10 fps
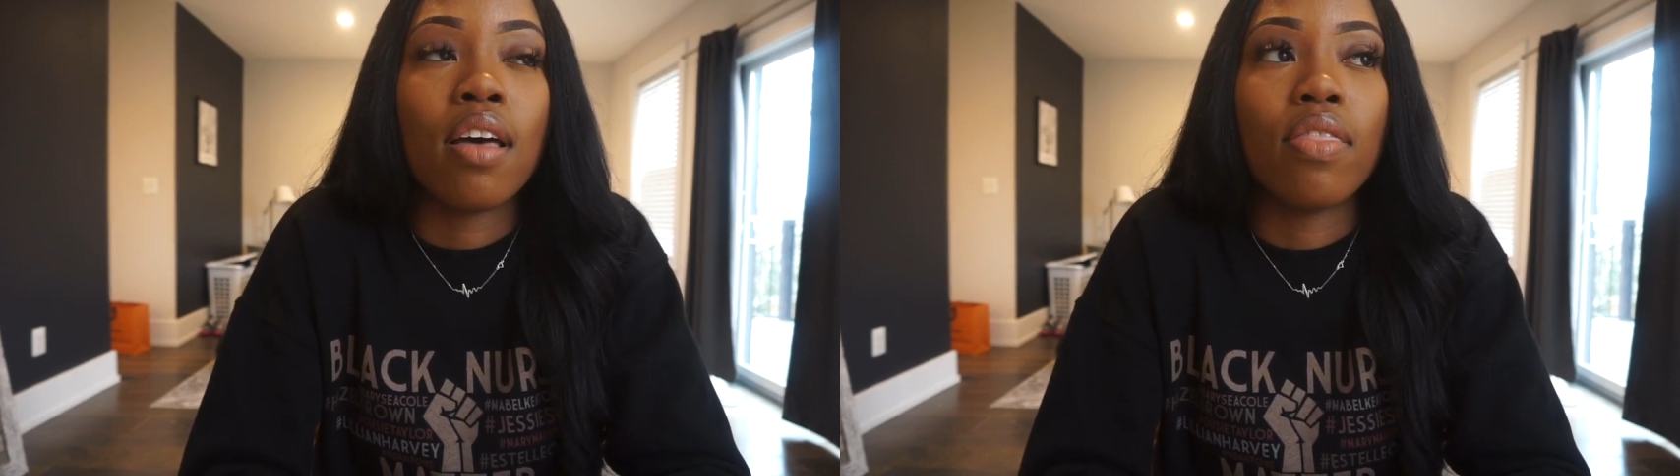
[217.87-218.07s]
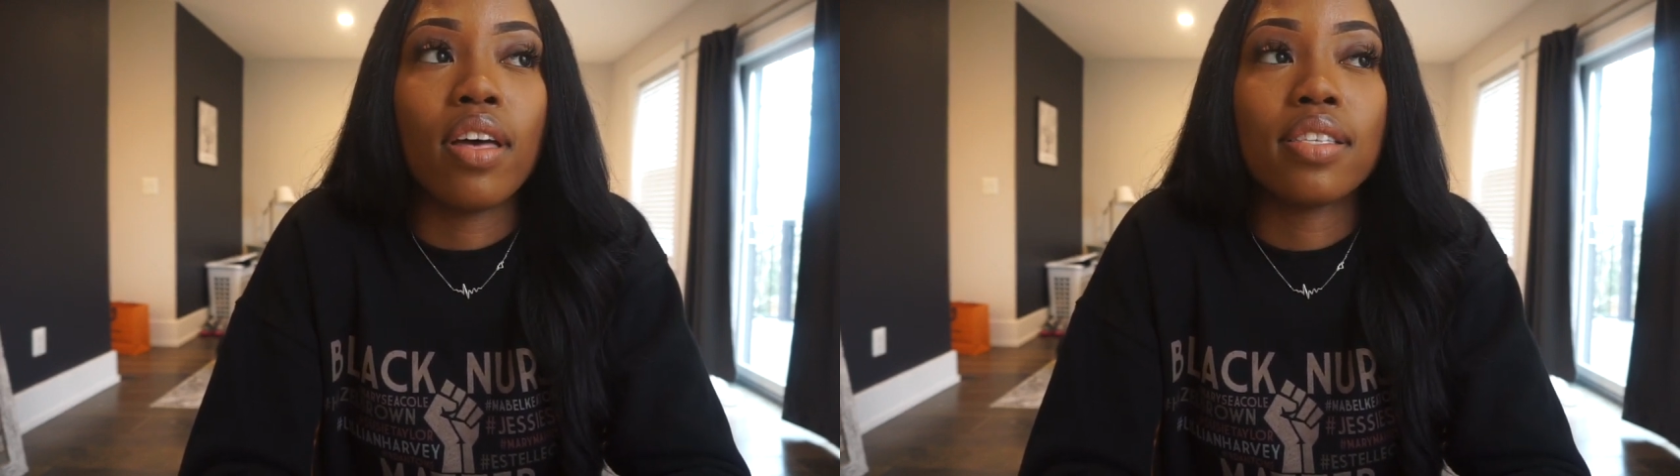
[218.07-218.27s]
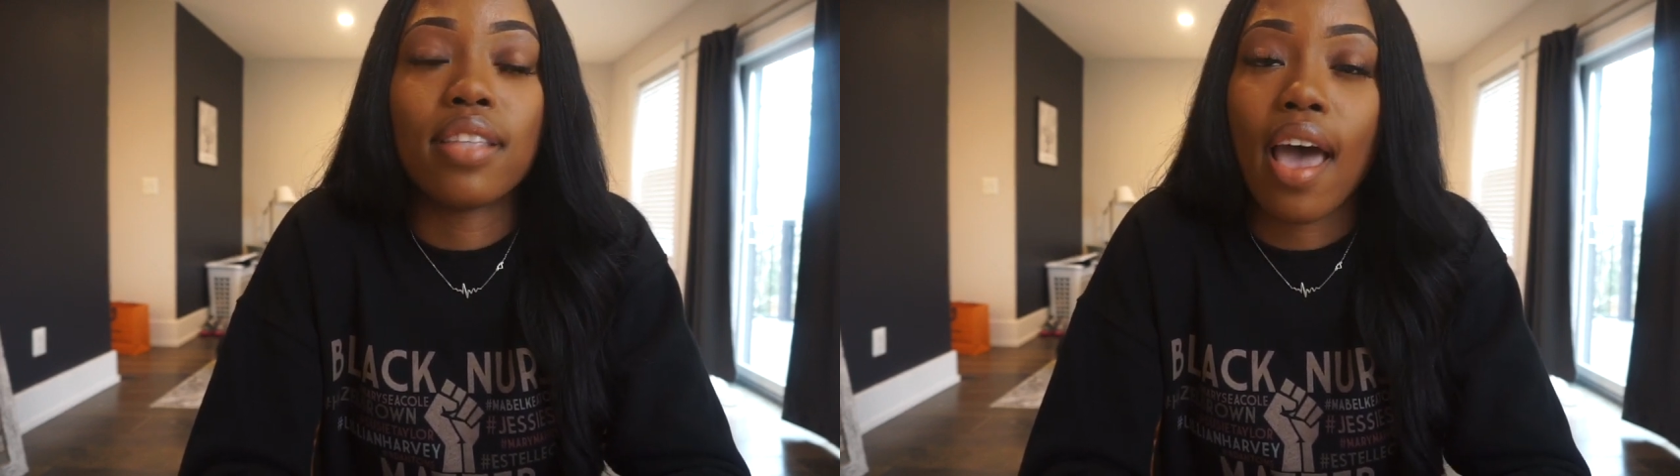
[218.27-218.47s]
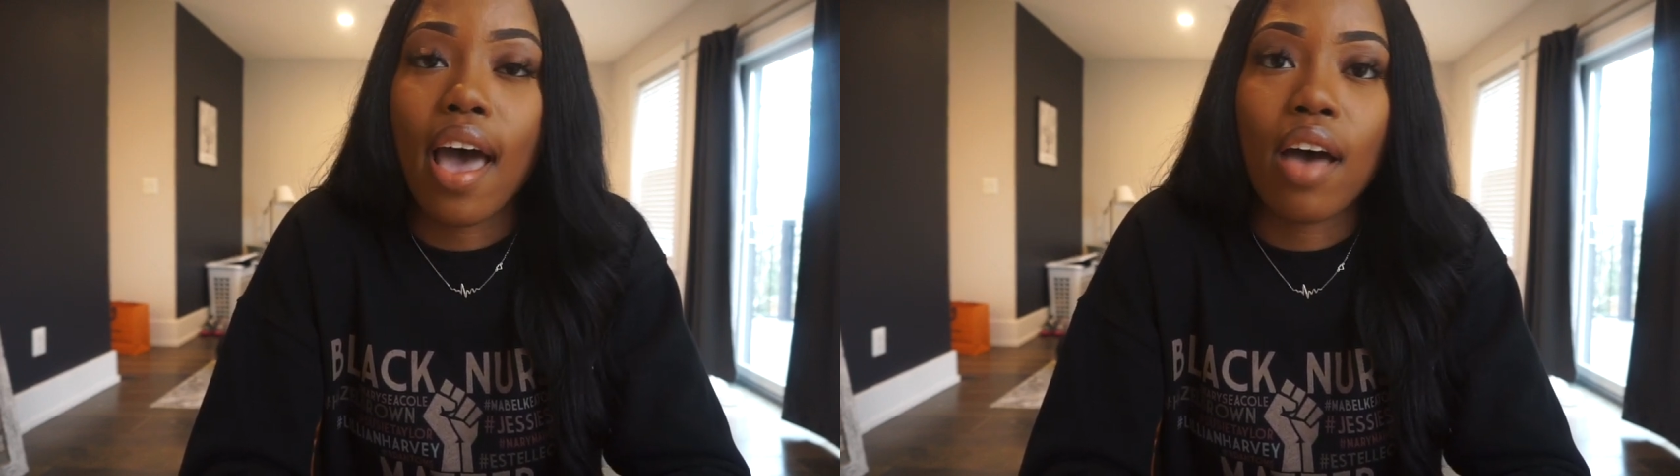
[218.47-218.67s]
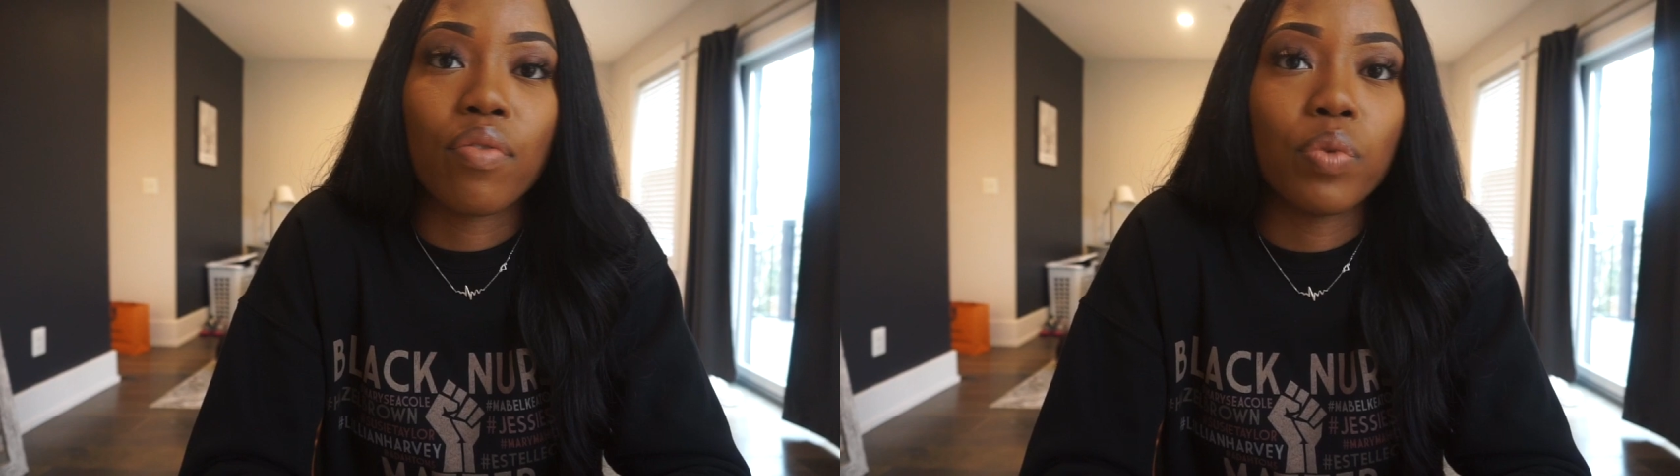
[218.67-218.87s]
the
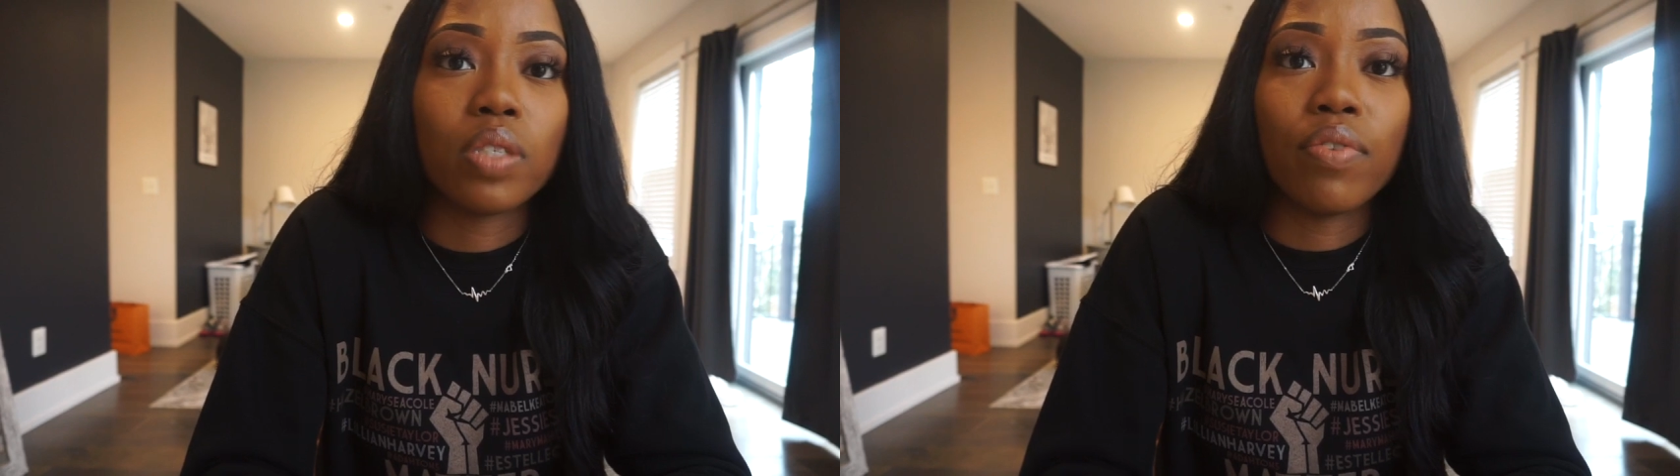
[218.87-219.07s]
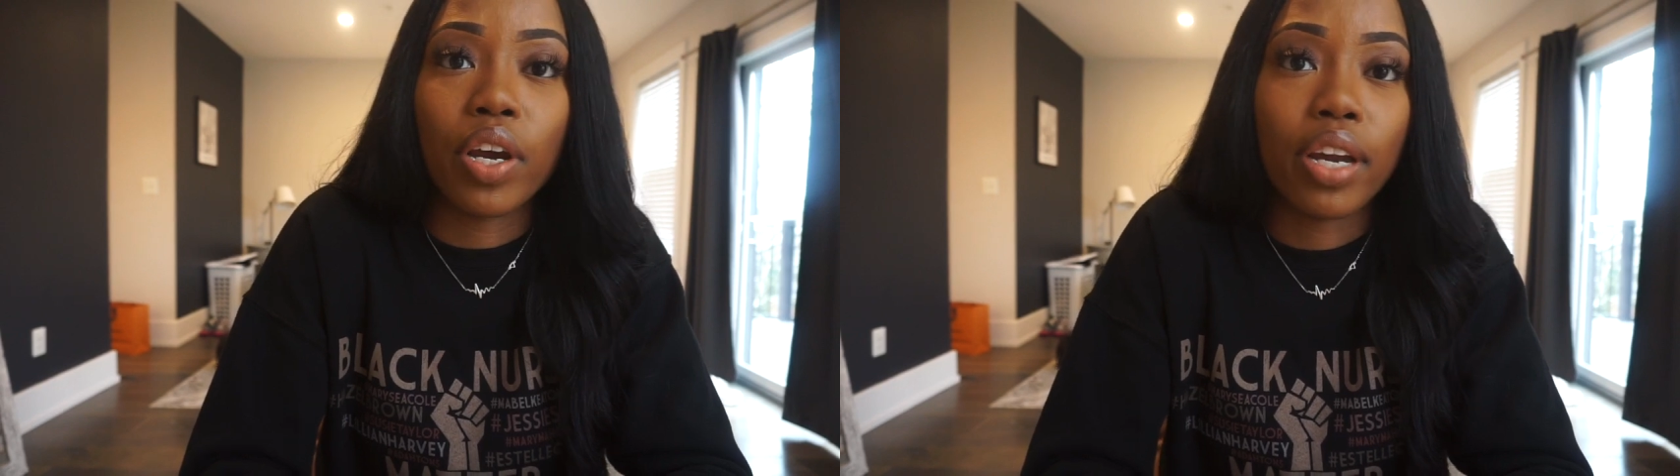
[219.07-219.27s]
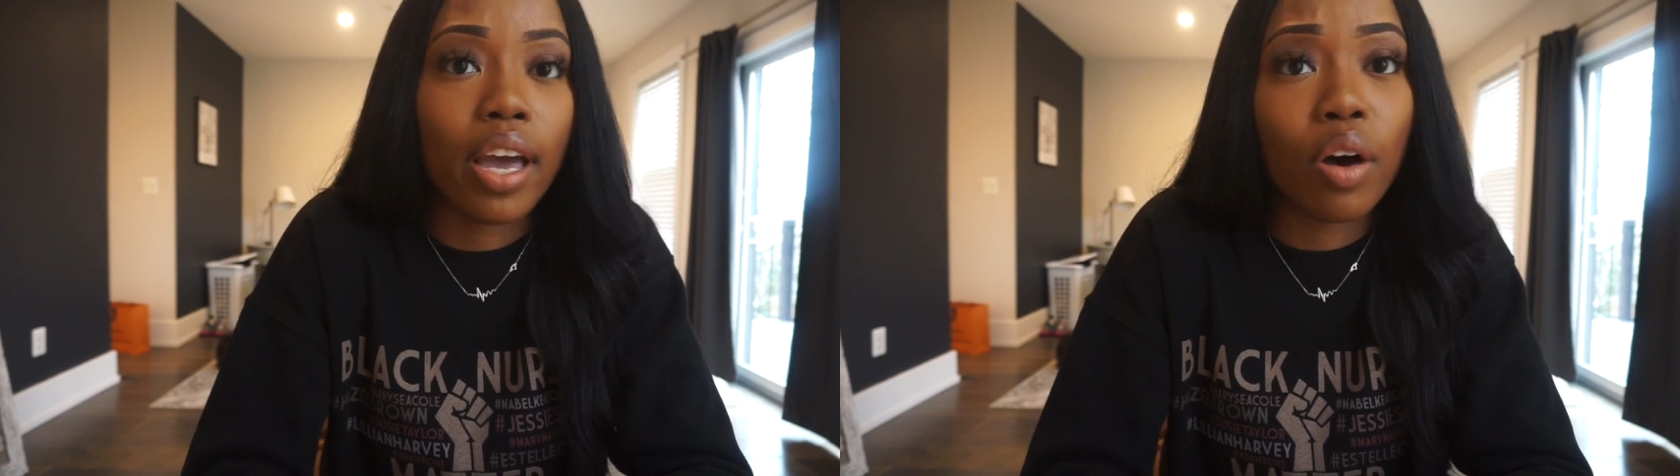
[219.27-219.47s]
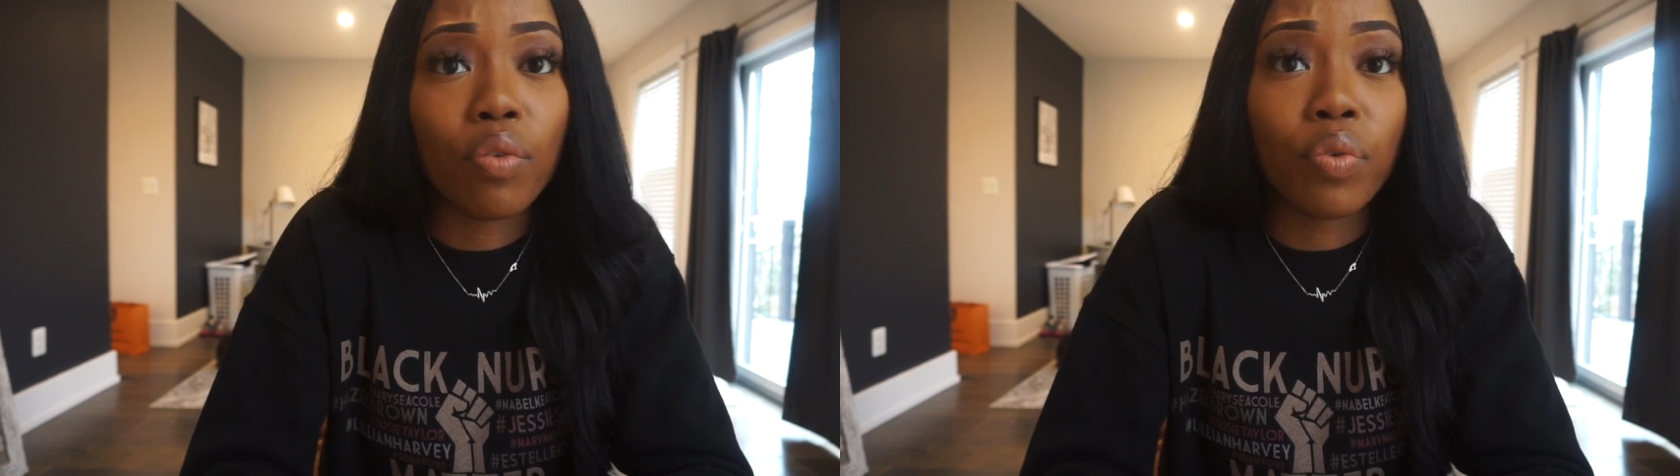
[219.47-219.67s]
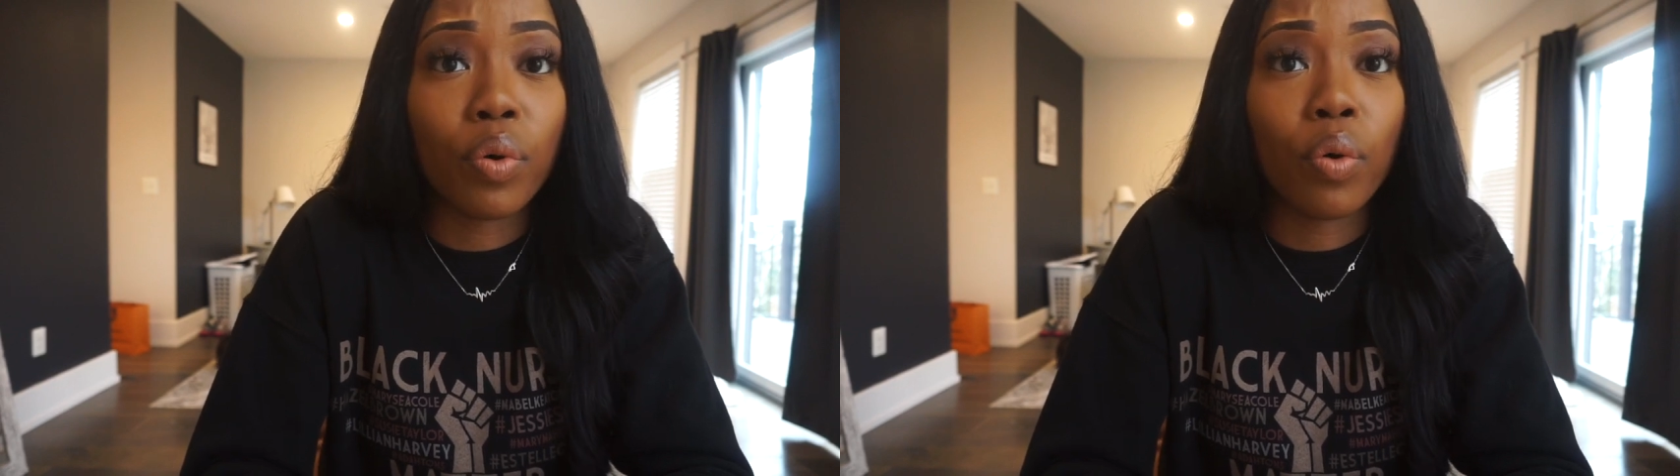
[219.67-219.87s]
staff was very
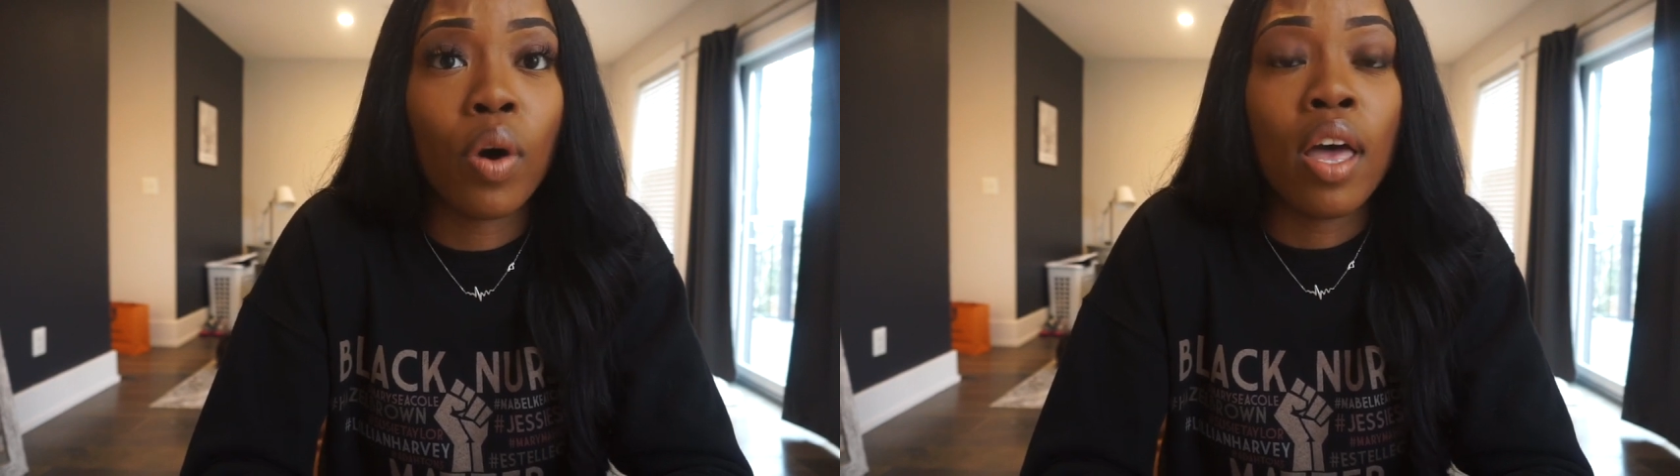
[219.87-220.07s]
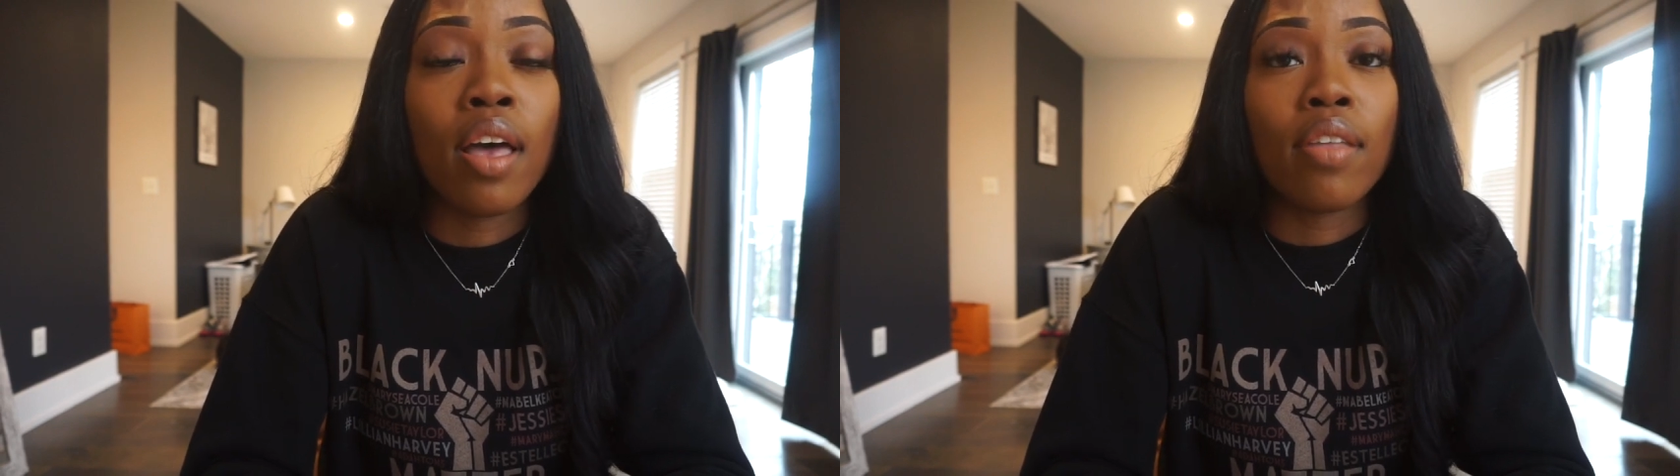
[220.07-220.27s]
helpful.